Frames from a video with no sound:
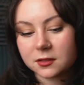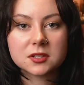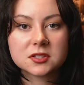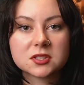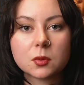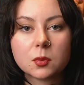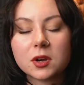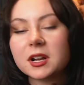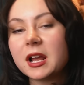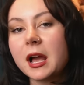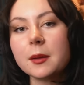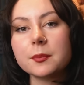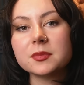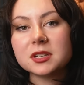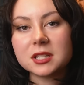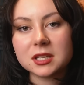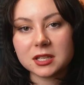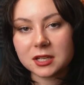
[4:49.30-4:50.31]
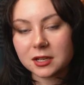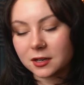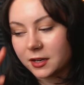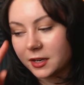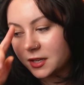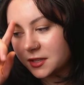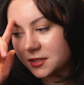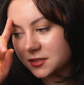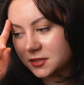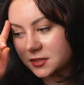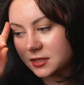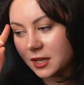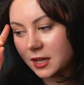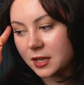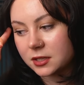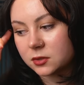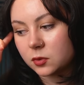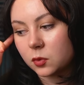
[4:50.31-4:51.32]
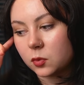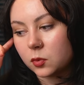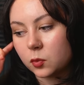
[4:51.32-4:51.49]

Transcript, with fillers: So what happened here is that